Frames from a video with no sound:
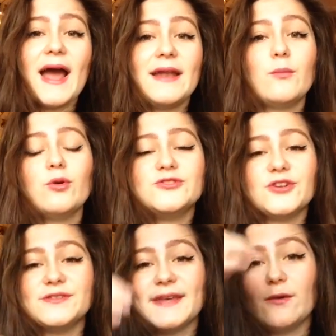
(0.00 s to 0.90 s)
And in
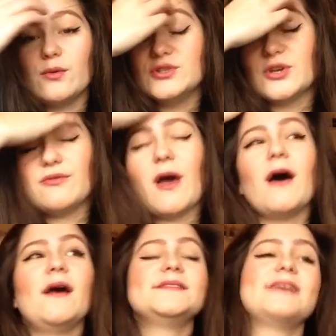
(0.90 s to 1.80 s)
Waterstones, they also
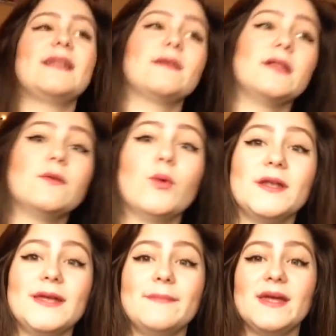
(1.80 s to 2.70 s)
are uh, selling, in the
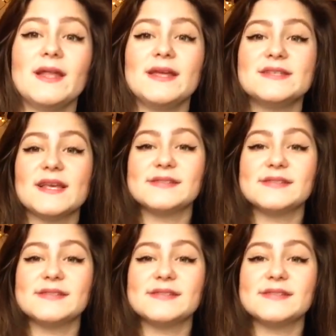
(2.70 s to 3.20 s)
one near me at least,